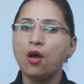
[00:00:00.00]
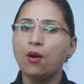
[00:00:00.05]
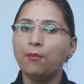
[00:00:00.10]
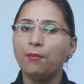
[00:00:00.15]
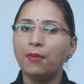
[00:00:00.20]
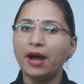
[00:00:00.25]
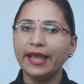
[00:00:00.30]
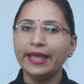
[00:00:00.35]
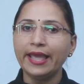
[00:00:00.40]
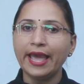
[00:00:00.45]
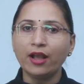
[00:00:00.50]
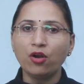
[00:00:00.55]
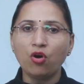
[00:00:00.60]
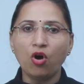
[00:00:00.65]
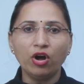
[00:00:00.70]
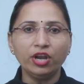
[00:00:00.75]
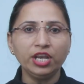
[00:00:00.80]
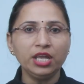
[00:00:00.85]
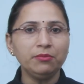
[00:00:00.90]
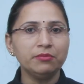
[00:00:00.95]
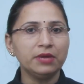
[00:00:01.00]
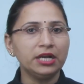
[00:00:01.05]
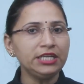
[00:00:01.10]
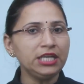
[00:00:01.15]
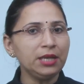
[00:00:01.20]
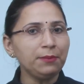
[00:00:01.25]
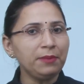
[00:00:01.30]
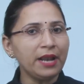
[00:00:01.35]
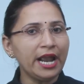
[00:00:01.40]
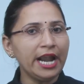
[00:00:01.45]
My agony
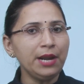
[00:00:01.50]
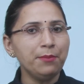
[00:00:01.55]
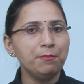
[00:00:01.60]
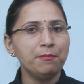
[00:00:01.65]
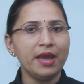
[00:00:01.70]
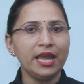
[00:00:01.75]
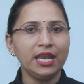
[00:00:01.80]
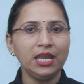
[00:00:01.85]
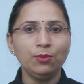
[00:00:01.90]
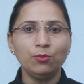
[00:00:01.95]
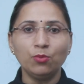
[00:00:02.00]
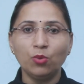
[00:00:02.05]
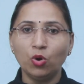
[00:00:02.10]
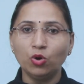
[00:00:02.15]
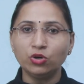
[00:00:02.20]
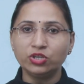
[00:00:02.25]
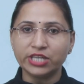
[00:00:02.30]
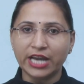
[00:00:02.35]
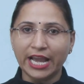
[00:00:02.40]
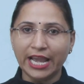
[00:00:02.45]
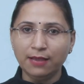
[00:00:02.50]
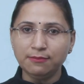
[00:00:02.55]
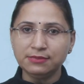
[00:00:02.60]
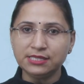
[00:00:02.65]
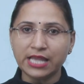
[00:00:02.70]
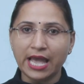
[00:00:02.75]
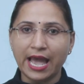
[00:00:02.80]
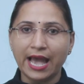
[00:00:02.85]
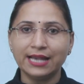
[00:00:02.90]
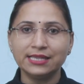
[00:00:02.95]
multiplied many more
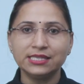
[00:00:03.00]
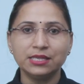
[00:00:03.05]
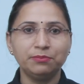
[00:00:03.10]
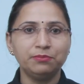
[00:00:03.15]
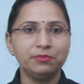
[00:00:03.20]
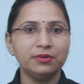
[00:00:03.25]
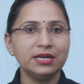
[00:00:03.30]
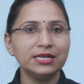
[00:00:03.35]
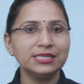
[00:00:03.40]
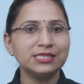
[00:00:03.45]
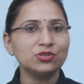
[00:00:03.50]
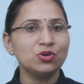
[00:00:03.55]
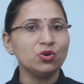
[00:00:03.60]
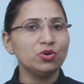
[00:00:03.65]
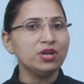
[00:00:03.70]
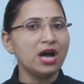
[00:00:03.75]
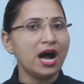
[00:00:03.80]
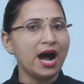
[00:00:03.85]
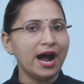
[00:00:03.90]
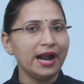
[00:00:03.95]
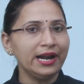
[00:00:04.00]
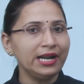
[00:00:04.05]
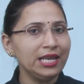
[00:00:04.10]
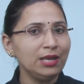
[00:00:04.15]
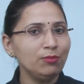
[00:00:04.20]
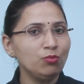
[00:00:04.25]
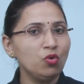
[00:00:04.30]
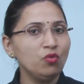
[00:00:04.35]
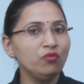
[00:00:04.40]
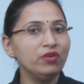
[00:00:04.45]
times as the bus could
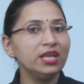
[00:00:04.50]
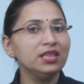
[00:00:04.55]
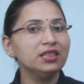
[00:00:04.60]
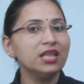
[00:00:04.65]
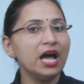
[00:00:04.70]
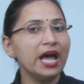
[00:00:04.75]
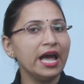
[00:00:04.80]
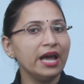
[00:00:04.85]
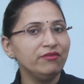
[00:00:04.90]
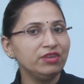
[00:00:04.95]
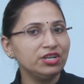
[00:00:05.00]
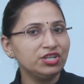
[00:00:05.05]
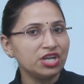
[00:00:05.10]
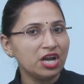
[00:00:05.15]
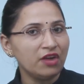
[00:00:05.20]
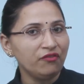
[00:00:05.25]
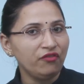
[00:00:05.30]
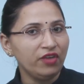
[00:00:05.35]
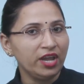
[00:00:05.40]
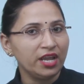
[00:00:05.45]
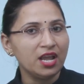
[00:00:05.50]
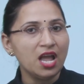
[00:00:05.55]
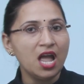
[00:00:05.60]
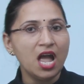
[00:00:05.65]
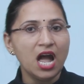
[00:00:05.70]
hardly move in the heavy traffic.